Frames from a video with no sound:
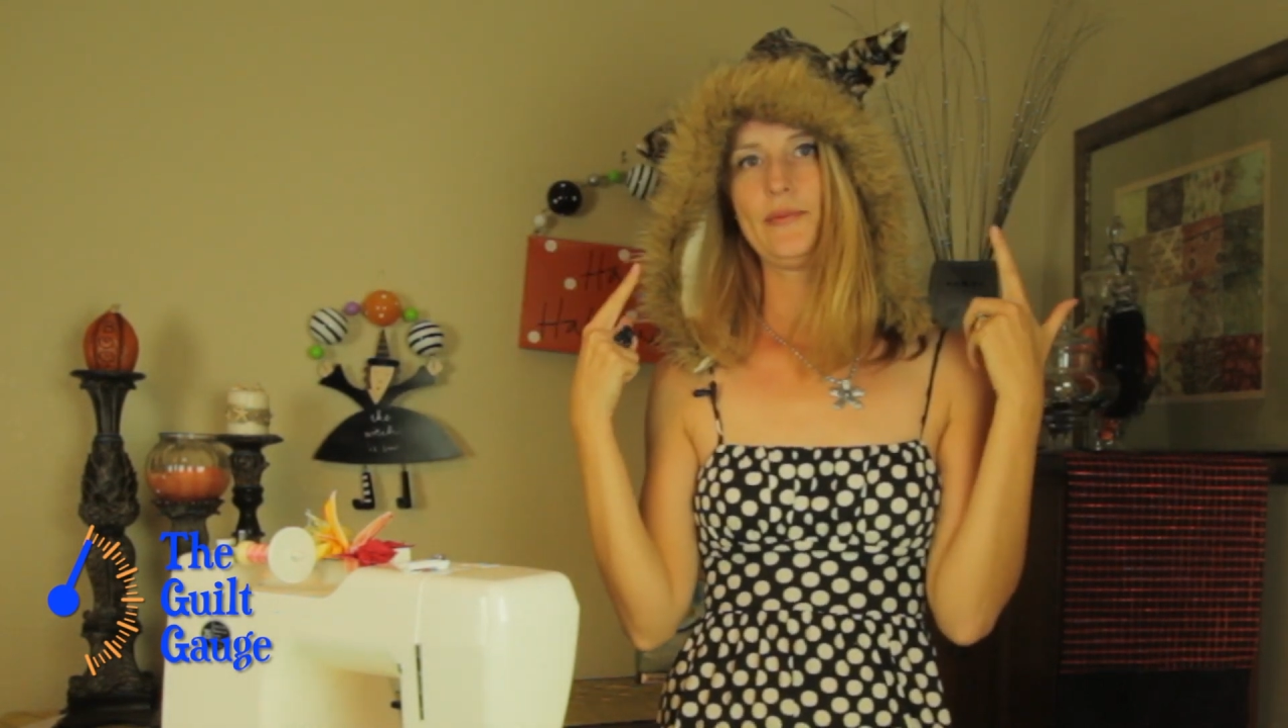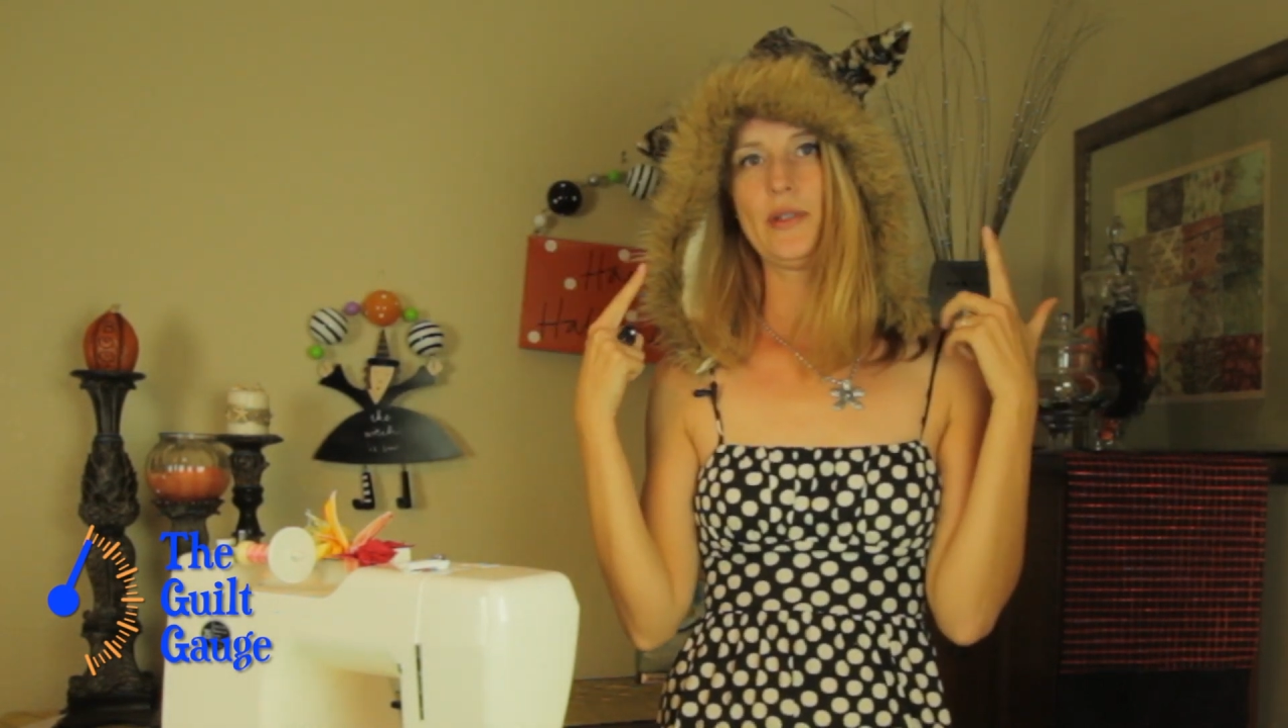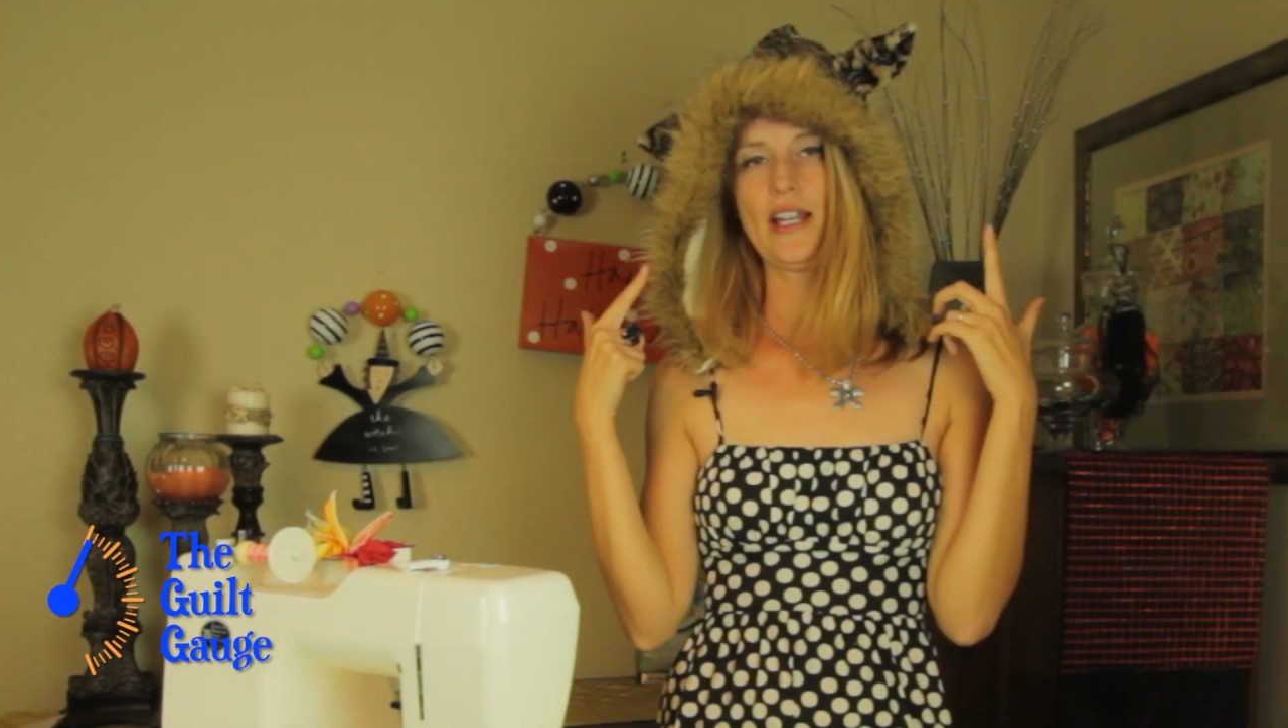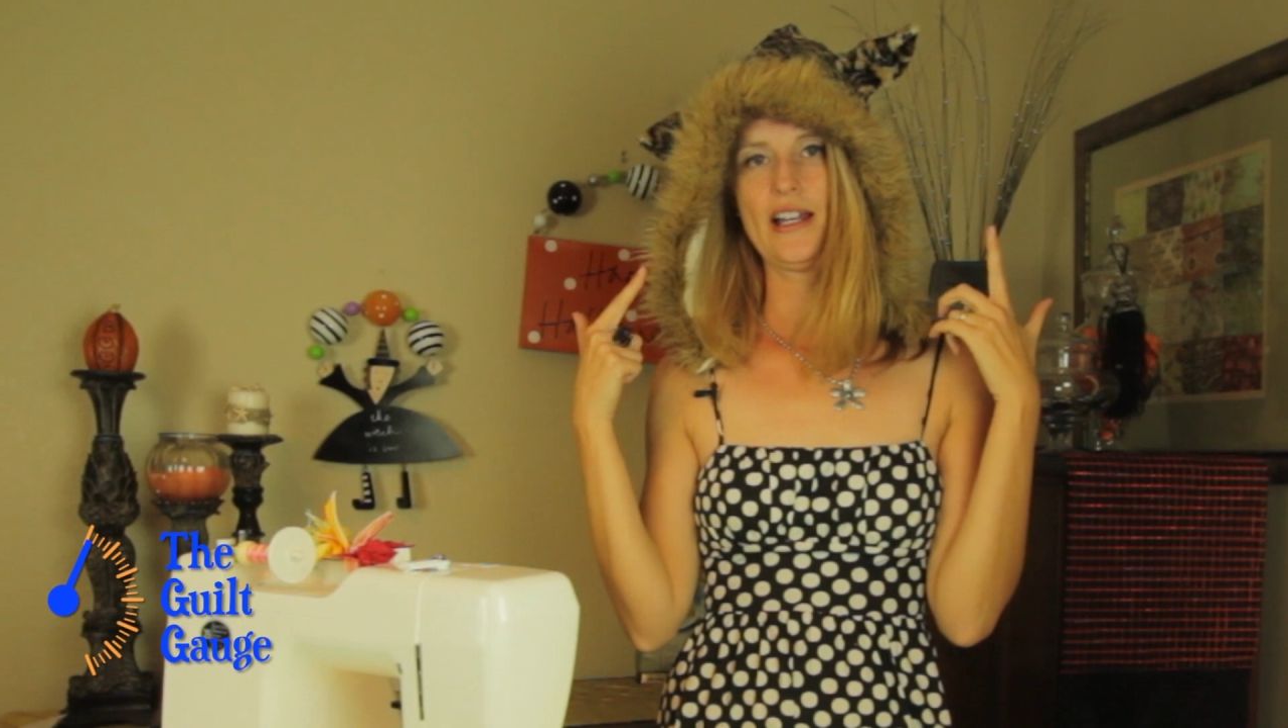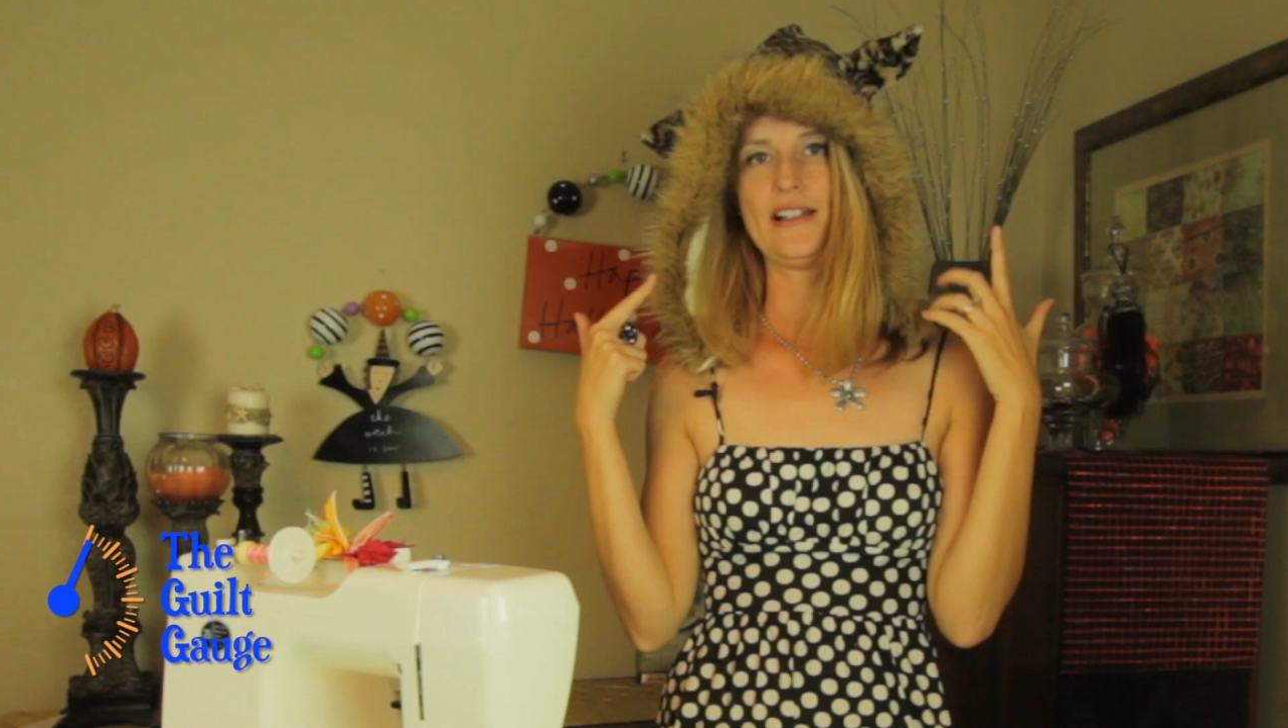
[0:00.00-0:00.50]

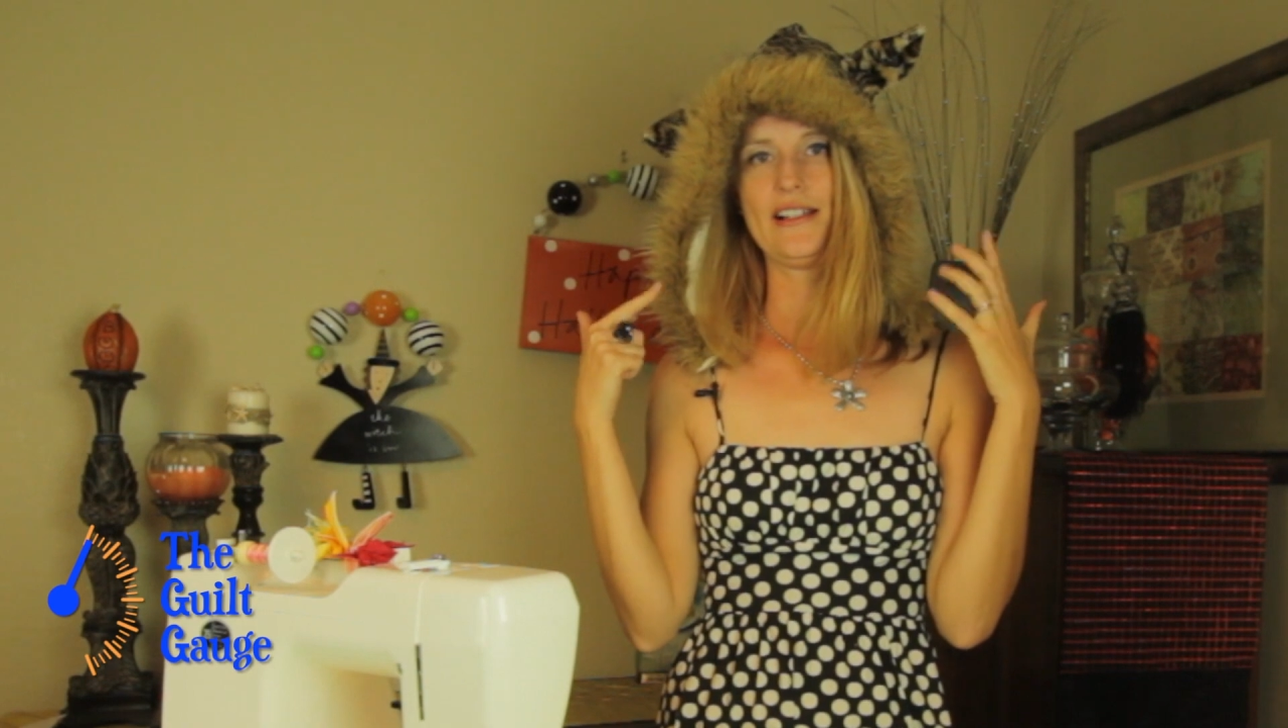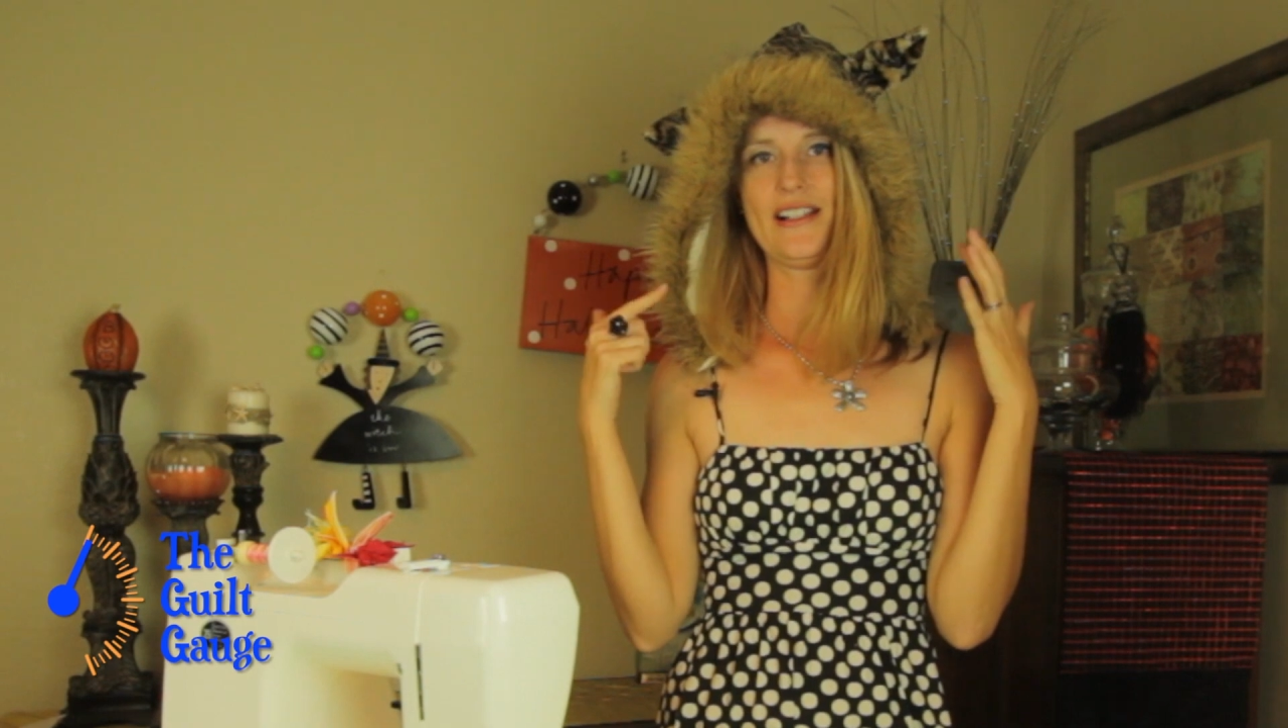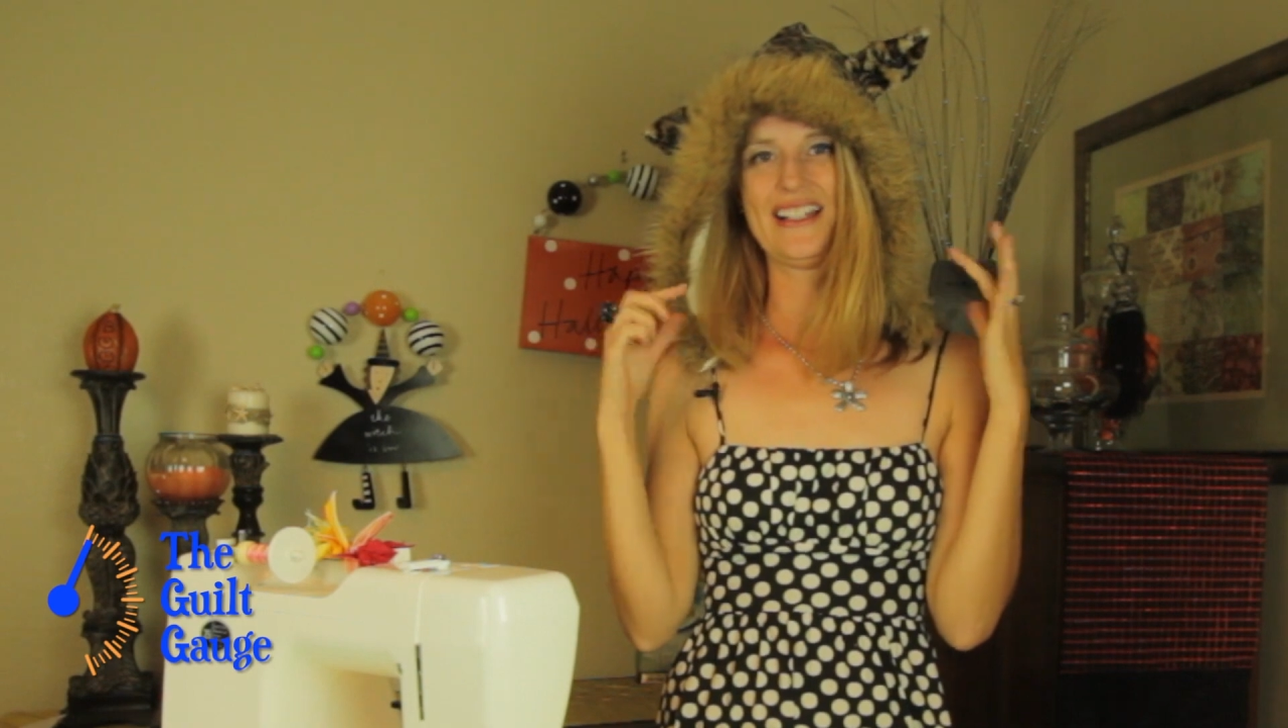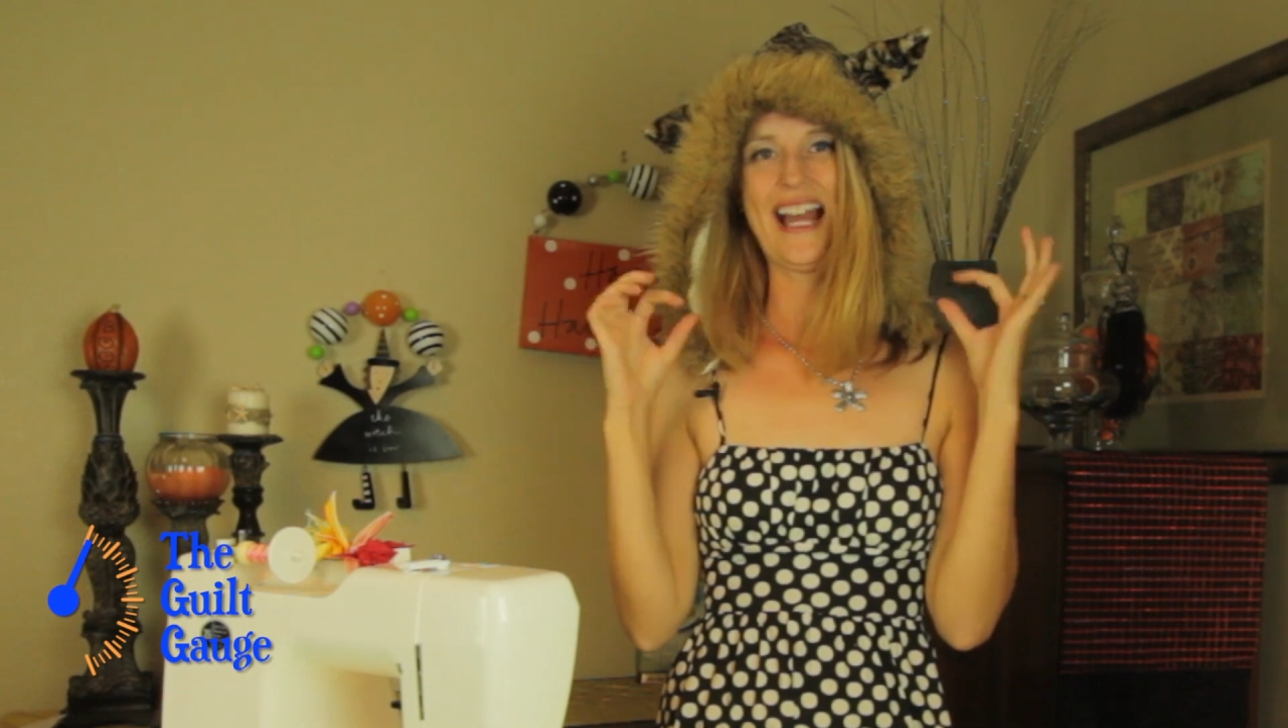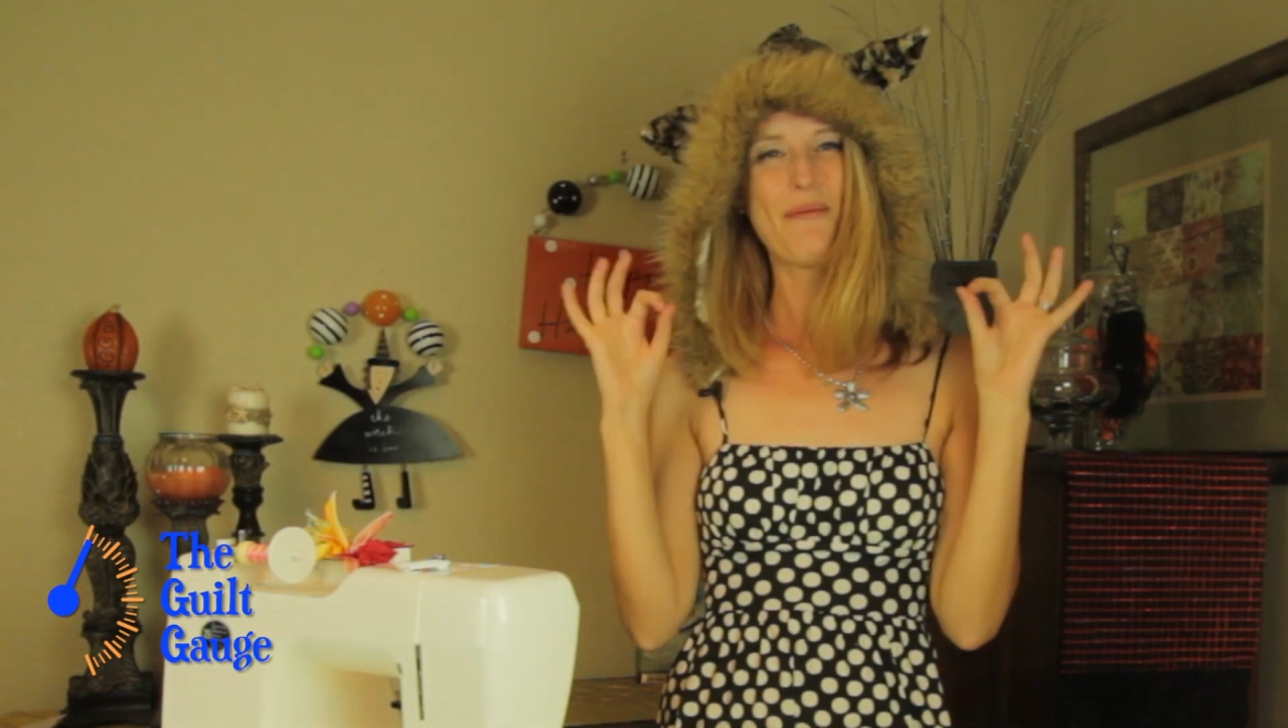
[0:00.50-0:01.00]
because
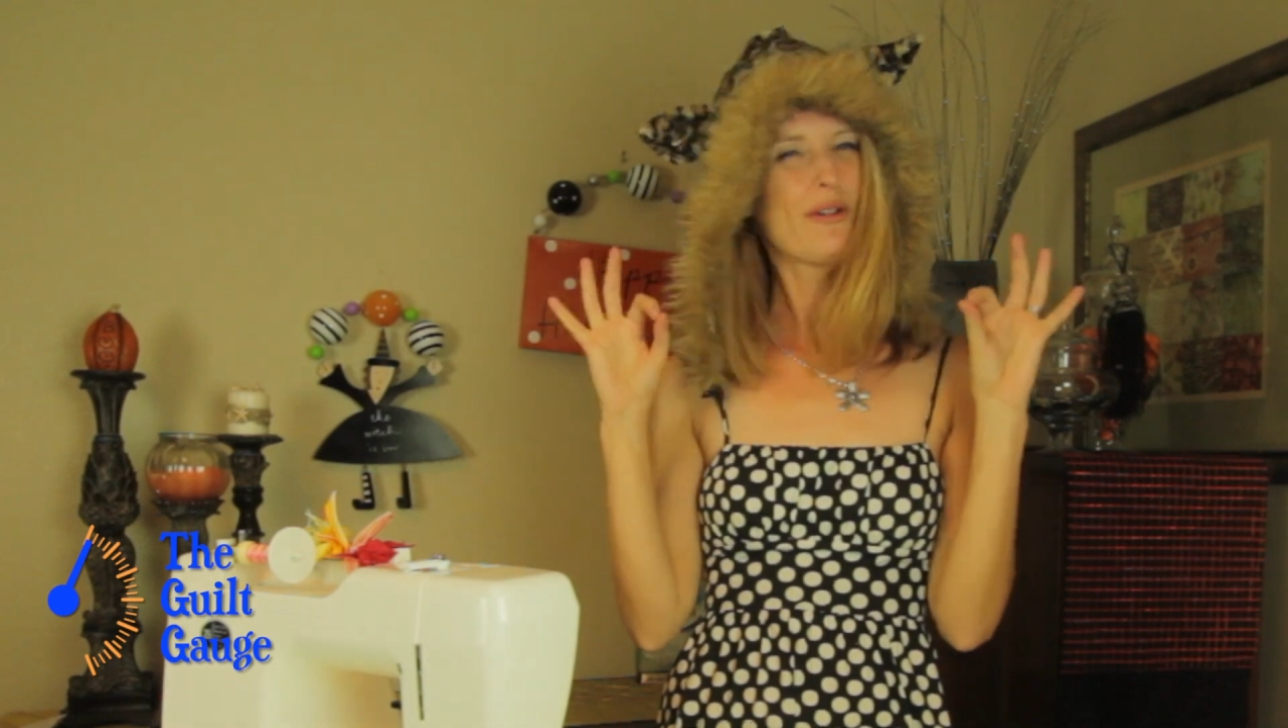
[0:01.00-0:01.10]
it's not